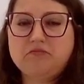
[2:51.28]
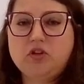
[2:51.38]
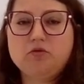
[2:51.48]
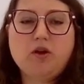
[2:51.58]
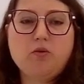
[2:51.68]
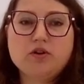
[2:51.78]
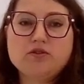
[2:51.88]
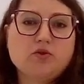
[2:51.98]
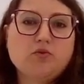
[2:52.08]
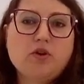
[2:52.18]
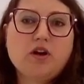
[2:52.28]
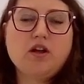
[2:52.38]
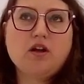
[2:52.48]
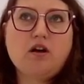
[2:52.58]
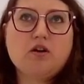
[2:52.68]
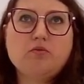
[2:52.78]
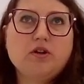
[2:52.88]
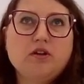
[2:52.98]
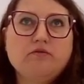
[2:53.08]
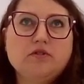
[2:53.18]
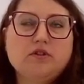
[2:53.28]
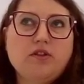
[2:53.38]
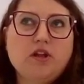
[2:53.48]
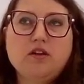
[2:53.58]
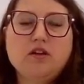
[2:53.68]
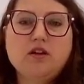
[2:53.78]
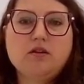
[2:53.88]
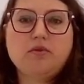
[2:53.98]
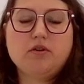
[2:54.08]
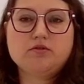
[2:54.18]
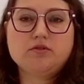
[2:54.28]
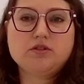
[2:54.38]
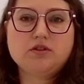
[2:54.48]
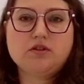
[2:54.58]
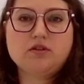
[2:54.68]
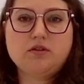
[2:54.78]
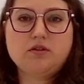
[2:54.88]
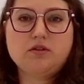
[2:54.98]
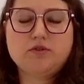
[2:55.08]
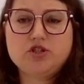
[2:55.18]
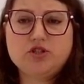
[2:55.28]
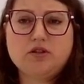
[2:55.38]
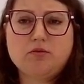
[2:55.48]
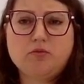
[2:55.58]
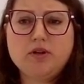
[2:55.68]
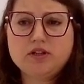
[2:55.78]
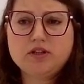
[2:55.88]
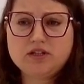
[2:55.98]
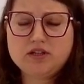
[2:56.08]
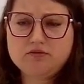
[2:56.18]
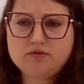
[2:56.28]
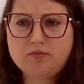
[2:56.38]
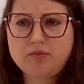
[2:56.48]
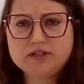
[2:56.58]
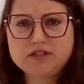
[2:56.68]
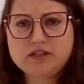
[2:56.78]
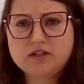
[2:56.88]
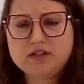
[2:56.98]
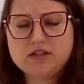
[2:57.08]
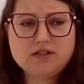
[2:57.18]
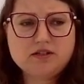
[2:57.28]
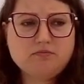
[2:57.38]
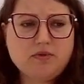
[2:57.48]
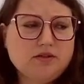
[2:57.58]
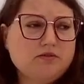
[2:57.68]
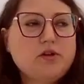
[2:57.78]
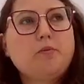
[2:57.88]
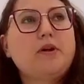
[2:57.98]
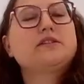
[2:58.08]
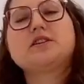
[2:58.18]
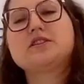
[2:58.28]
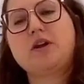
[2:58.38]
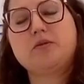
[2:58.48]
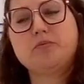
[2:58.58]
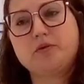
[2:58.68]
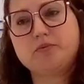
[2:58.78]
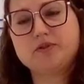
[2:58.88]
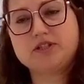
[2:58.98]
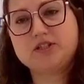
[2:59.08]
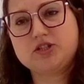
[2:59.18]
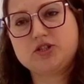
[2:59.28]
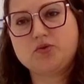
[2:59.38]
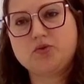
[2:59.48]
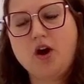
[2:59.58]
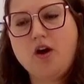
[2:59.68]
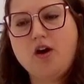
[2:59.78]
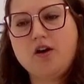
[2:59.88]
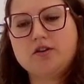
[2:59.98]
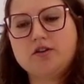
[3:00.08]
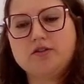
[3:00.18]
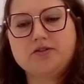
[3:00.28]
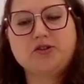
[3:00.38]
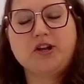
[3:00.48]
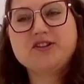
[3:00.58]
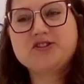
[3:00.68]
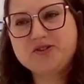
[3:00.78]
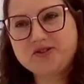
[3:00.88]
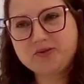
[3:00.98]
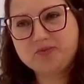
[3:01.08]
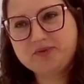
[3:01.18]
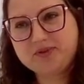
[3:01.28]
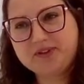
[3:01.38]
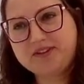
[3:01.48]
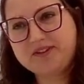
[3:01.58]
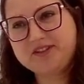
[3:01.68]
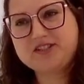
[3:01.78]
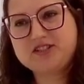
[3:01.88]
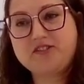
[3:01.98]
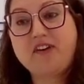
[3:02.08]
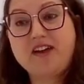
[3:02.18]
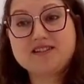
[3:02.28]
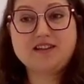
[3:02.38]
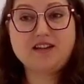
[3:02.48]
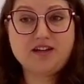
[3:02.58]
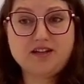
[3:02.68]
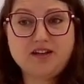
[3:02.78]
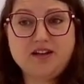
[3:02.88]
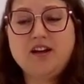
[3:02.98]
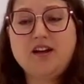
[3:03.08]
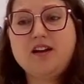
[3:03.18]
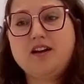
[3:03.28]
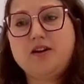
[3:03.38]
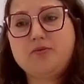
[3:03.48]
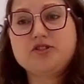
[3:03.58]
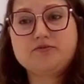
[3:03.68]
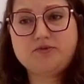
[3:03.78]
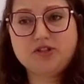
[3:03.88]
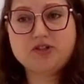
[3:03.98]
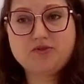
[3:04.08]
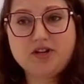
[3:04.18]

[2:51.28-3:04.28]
you may wonder, why are we even thinking about regional mobility? Rail Baltica's main purpose is to connect Europe. This is the fast line, which is really